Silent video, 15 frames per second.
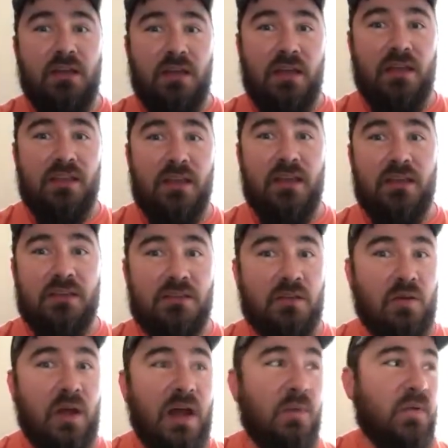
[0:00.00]
And then
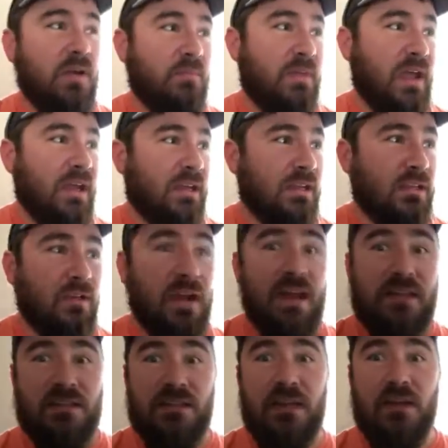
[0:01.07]
so I went back in there. I
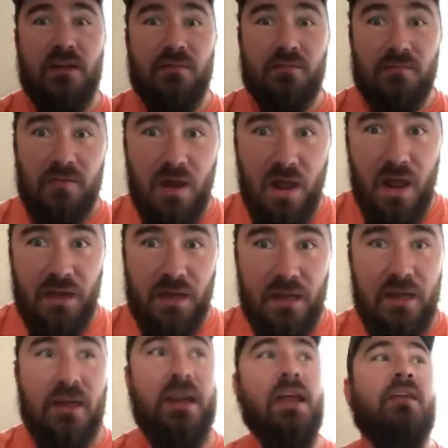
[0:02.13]
had to stand on a rock. I
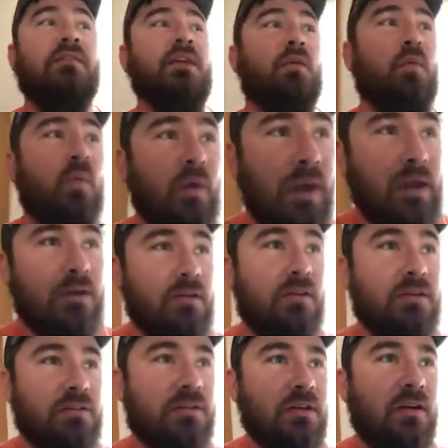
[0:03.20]
didn't have any
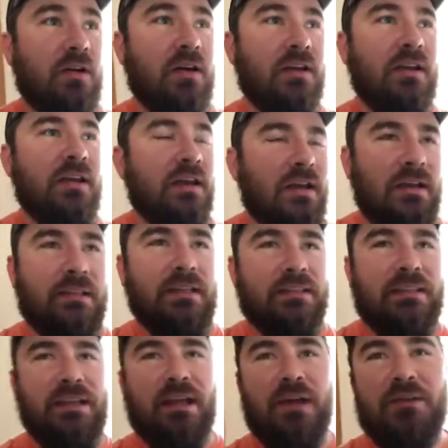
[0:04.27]
waders on.
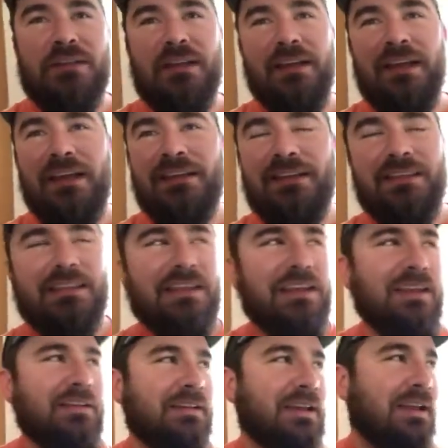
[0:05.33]
Didn't think I was going to get
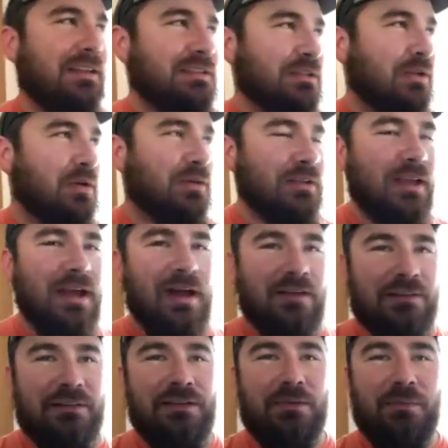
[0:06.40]
anything. It kind of slowed down
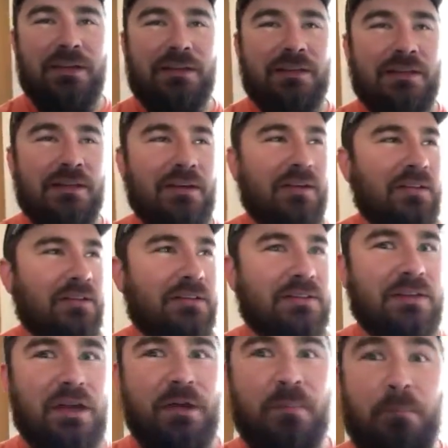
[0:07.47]
a little bit. And then all of a
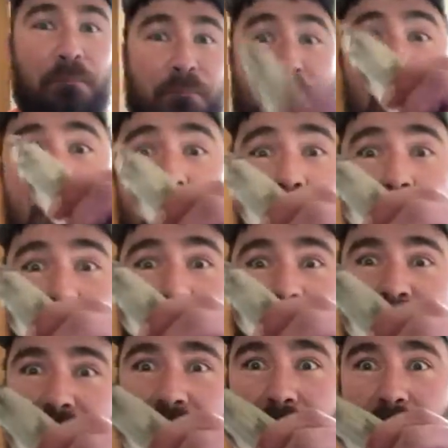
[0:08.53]
sudden, boom,
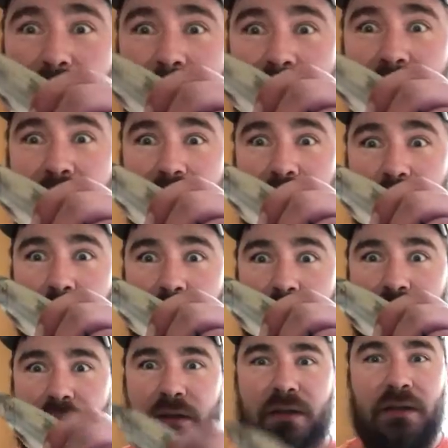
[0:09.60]
came up another
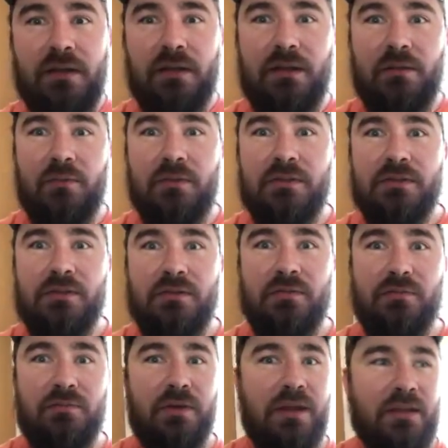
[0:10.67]
one. It was
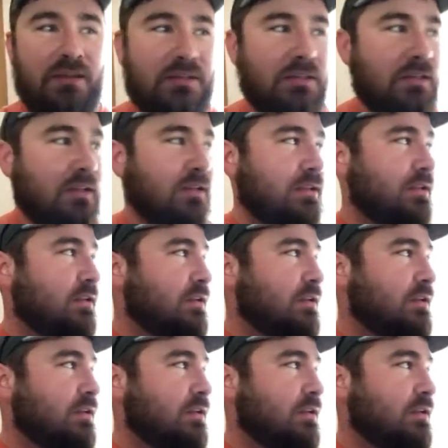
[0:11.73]
crazy.